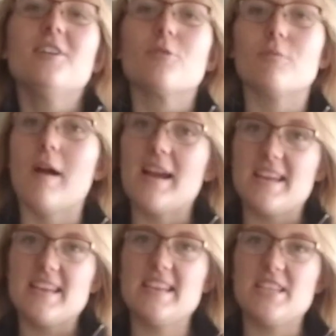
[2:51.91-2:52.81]

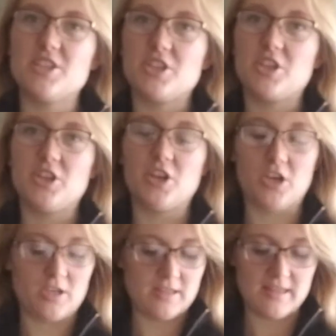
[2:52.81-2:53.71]
right into
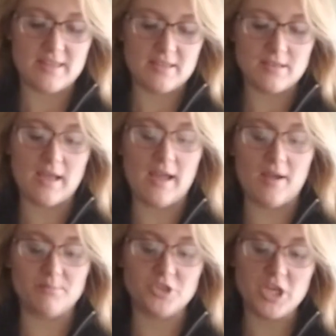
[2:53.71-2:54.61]
your
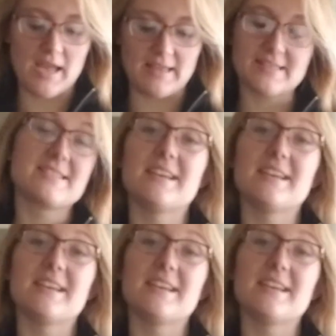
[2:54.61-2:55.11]
chest.